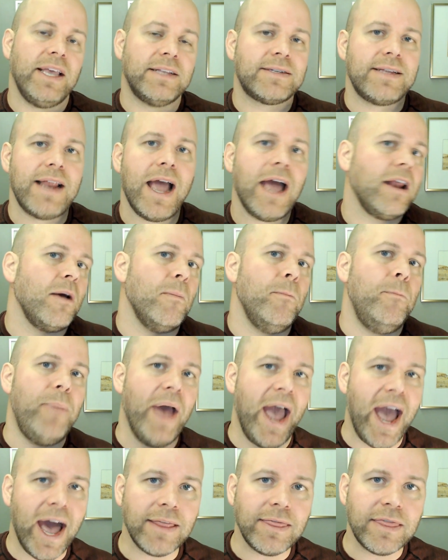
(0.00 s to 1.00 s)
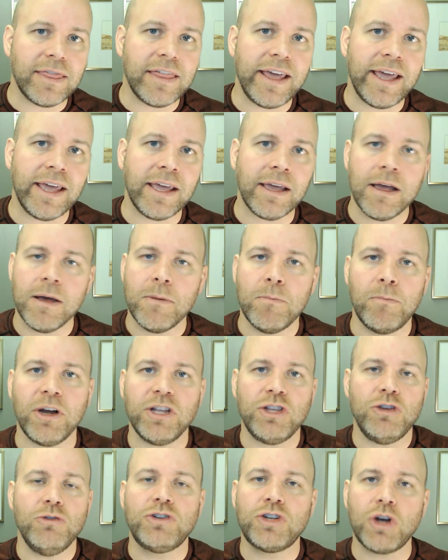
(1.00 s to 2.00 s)
not a bad thing,
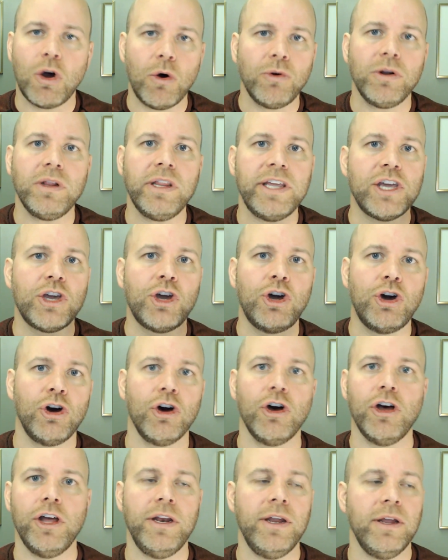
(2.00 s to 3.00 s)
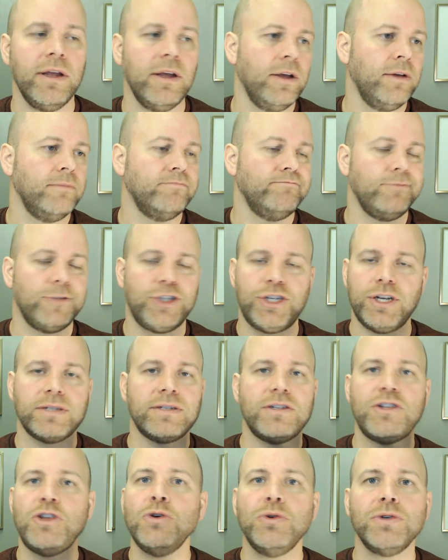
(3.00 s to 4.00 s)
but you totally could
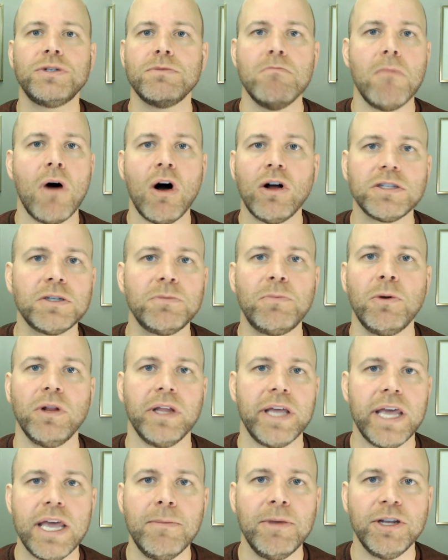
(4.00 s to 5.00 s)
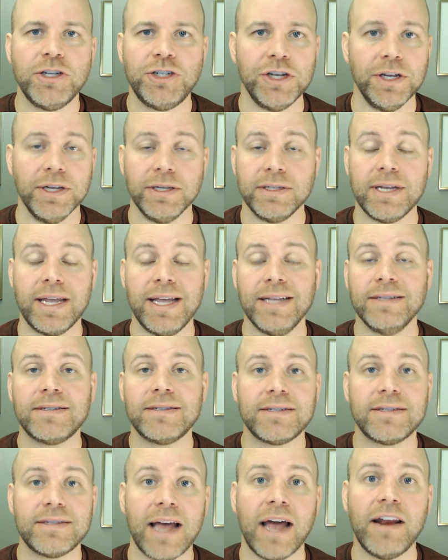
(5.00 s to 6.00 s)
just use multiple images
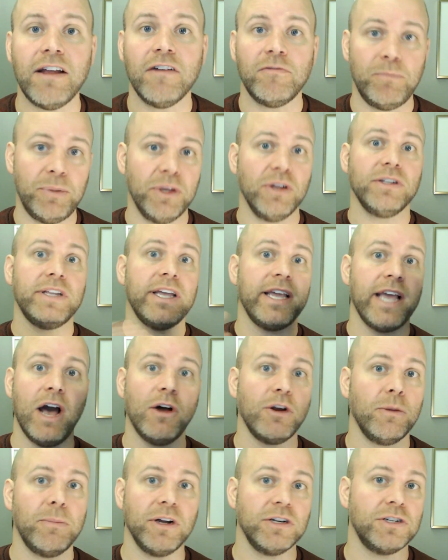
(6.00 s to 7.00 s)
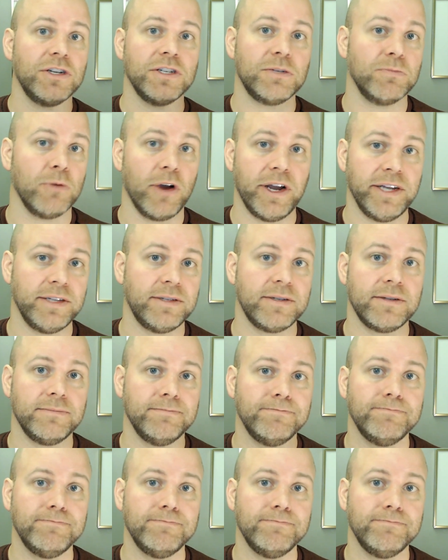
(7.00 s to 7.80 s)
instead of building out a bunch of sprites.